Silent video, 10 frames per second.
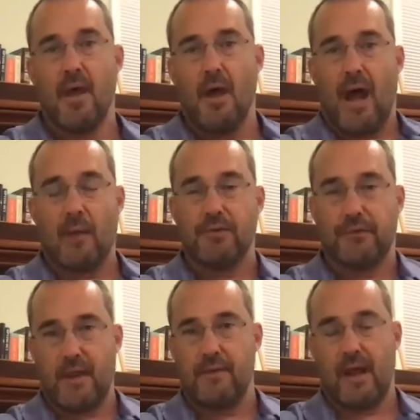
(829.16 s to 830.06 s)
I would
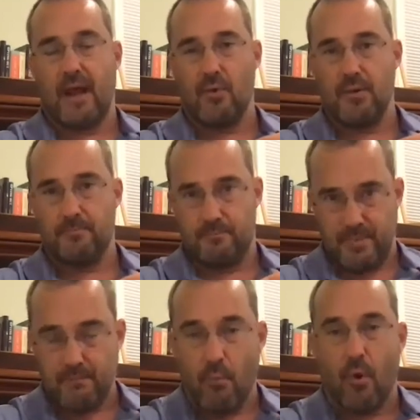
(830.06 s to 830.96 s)
say that I would
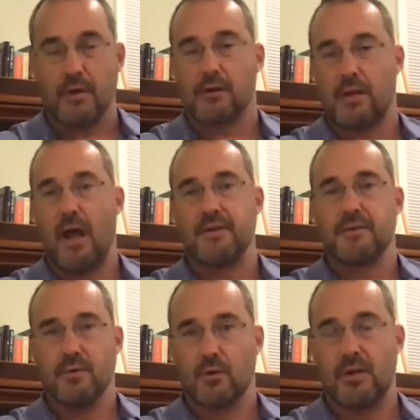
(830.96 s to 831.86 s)
be more inclined
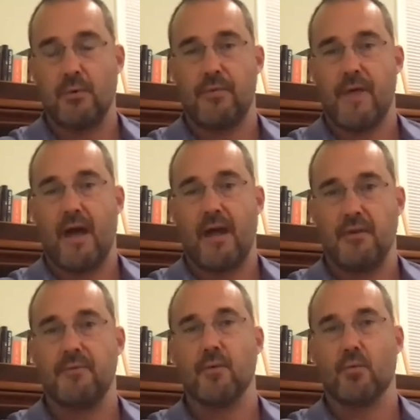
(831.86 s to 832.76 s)
to agree with that
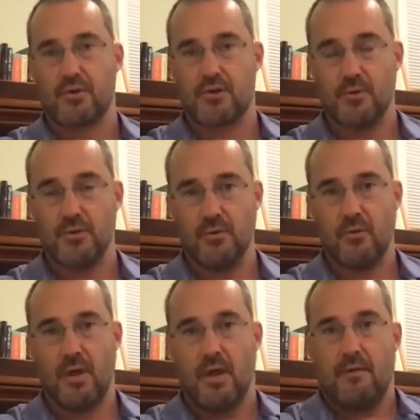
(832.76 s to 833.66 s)
if it were true
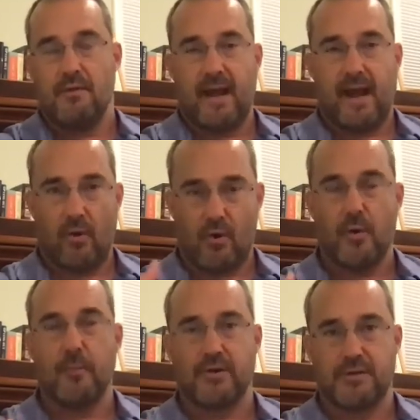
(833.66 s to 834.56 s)
that our
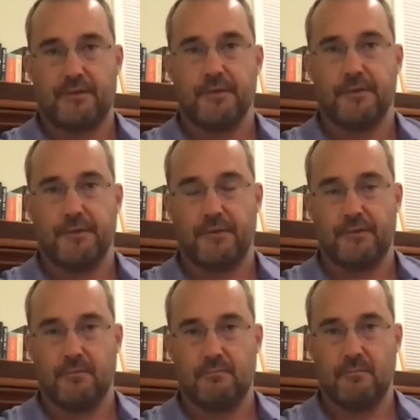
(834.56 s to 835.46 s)
criminal justice
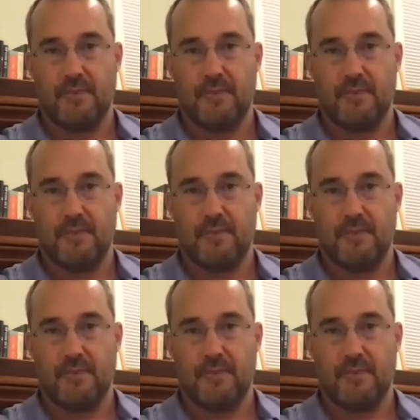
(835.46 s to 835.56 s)
system,